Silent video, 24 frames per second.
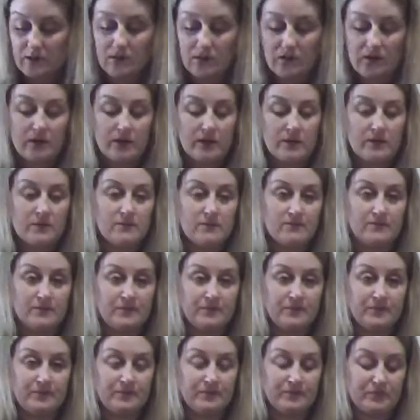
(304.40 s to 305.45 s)
on,
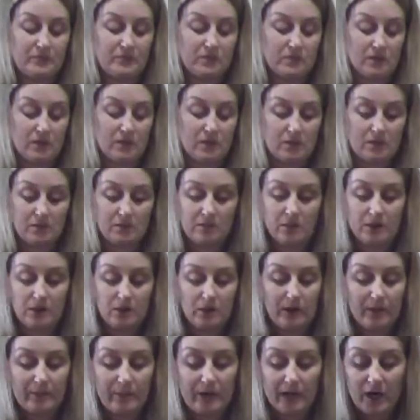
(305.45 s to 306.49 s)

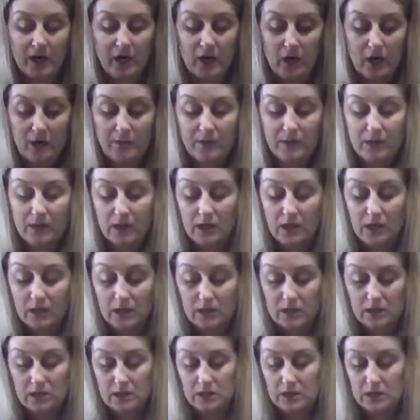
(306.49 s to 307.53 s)
grab my copper
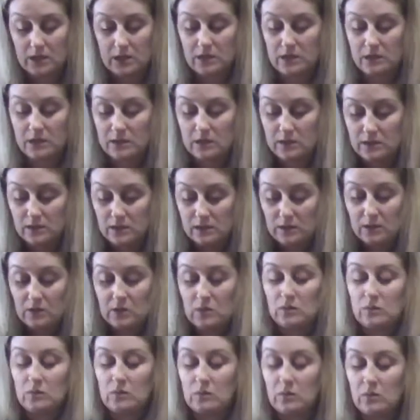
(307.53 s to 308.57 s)
color,
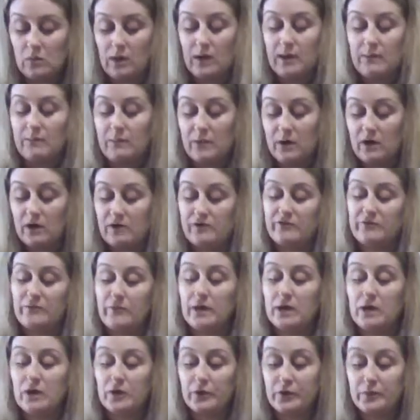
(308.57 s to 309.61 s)
wipe off my
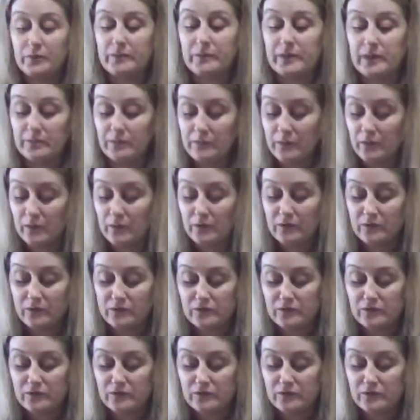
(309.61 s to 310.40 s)
Home Depot